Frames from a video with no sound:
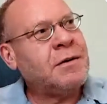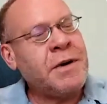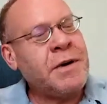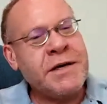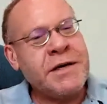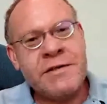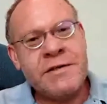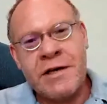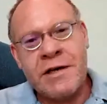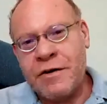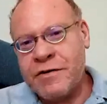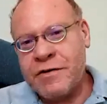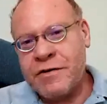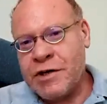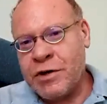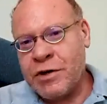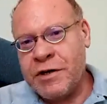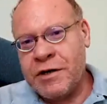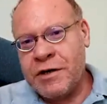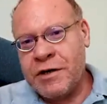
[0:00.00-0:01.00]
based out of
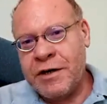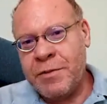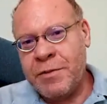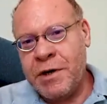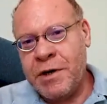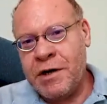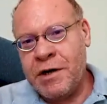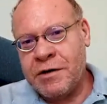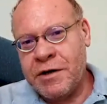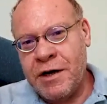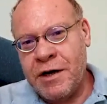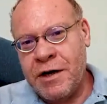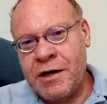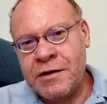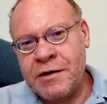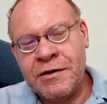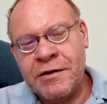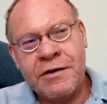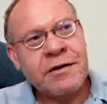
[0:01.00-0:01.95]
Saudi Arabia, Riyadh.